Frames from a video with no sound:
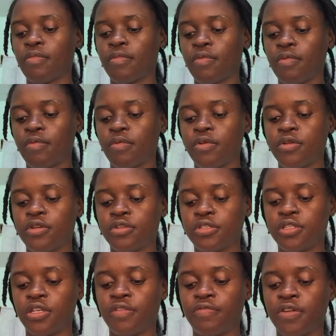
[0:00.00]
I'm gonna
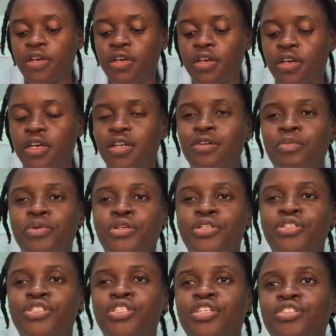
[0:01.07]
see if I can get up in the
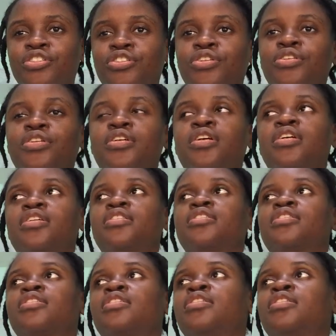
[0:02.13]
chair and show you guys